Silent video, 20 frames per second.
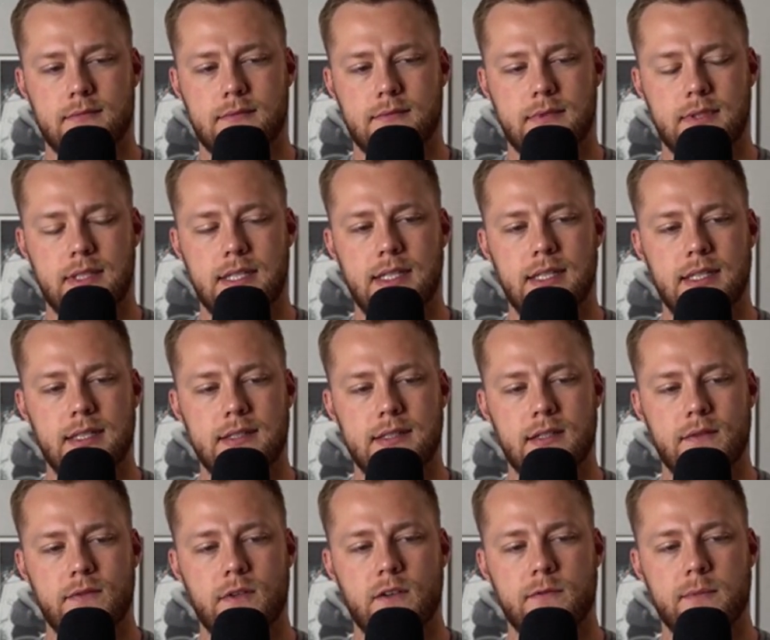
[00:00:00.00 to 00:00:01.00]
getting
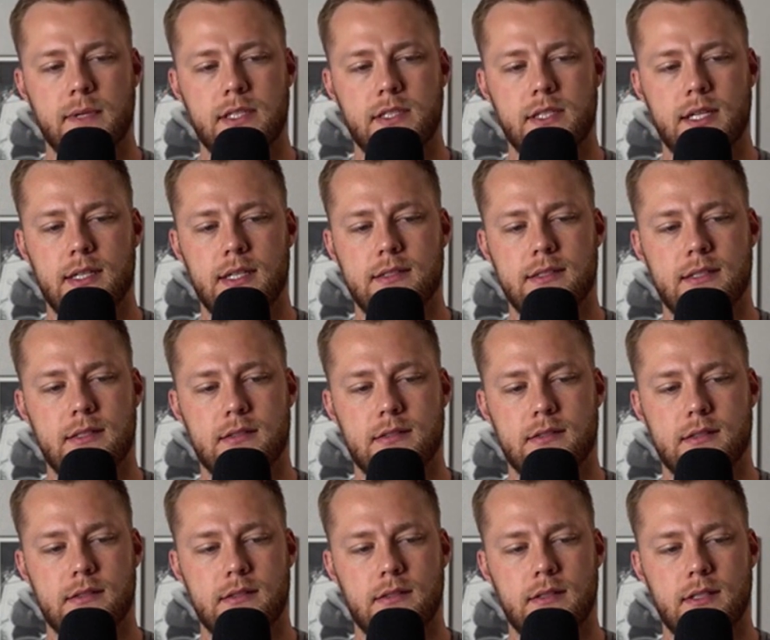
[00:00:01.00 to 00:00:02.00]
stuff off my chest.
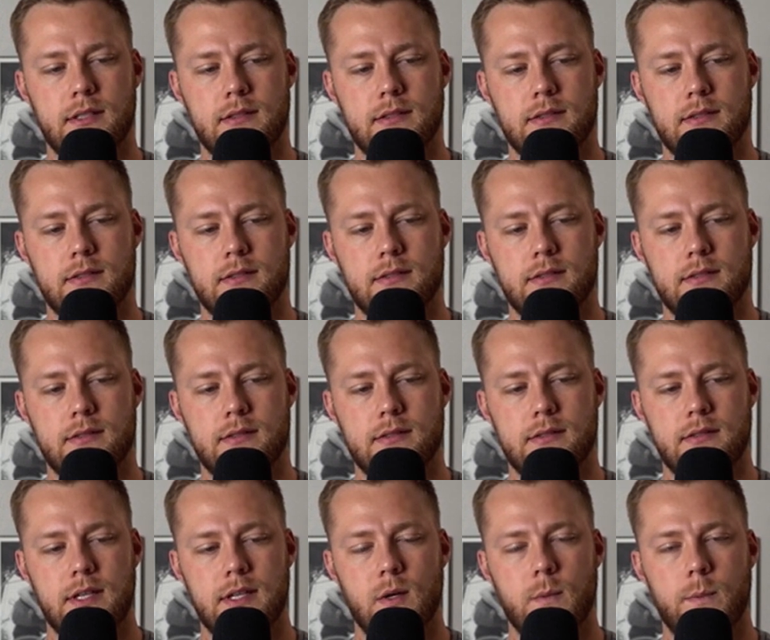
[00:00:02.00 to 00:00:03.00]
It's
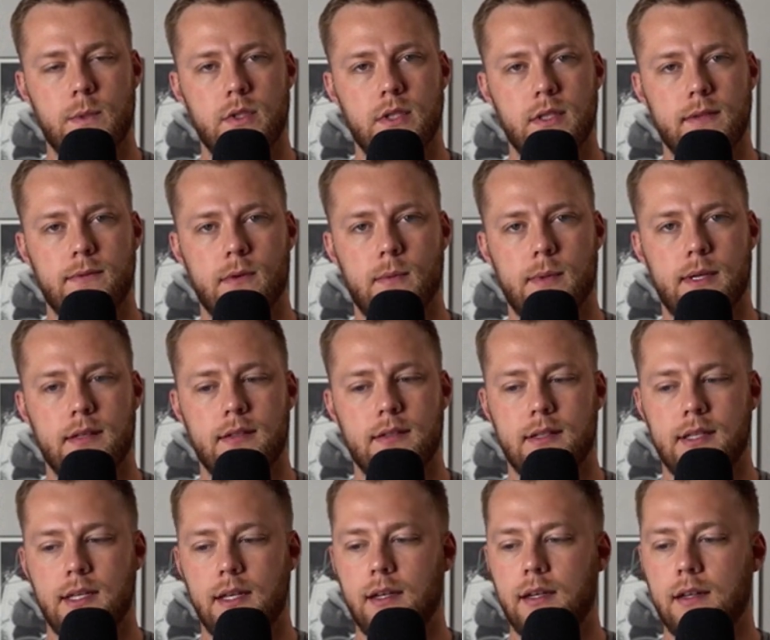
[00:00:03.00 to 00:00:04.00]
therapeutic for me.
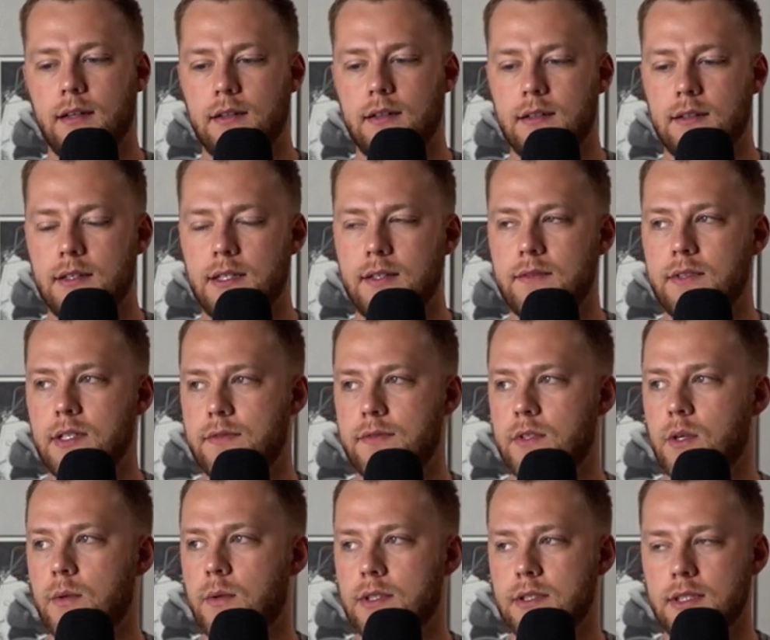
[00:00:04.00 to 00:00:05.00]
And even if
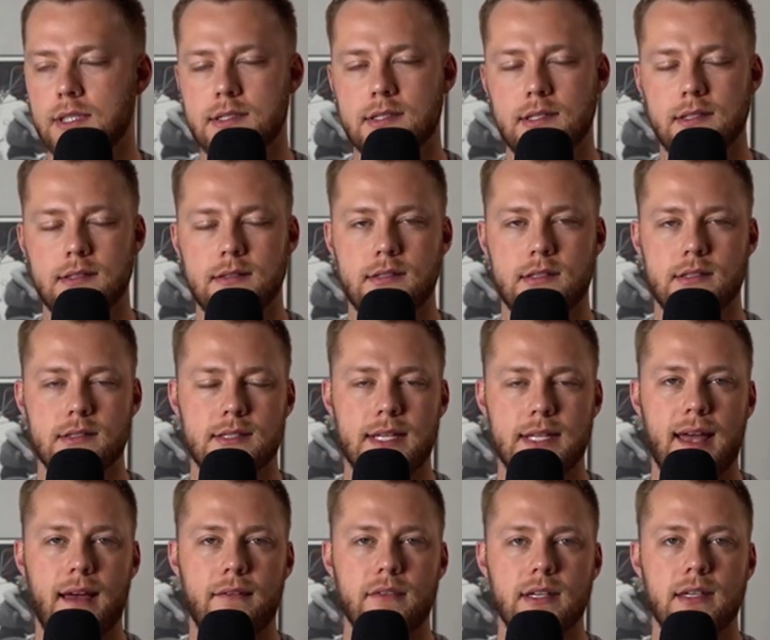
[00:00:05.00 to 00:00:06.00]
no one listens, just
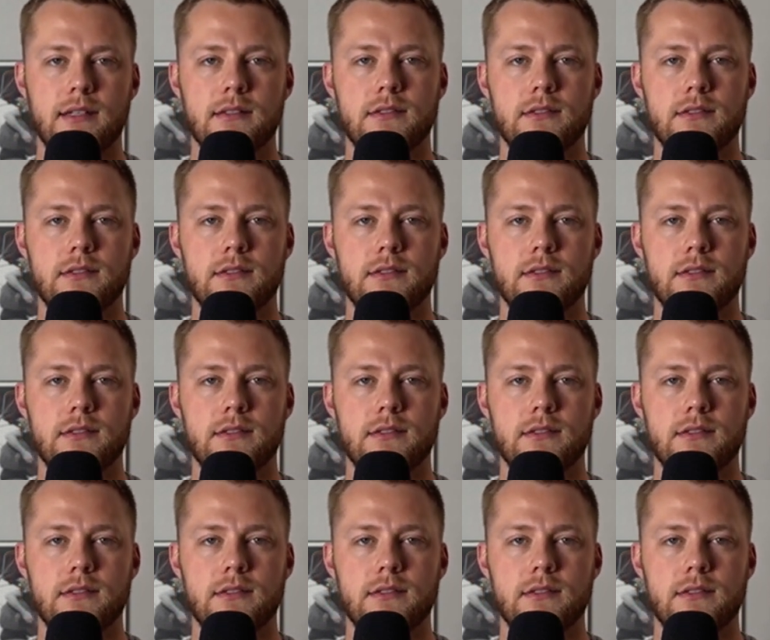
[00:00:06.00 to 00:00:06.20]
having it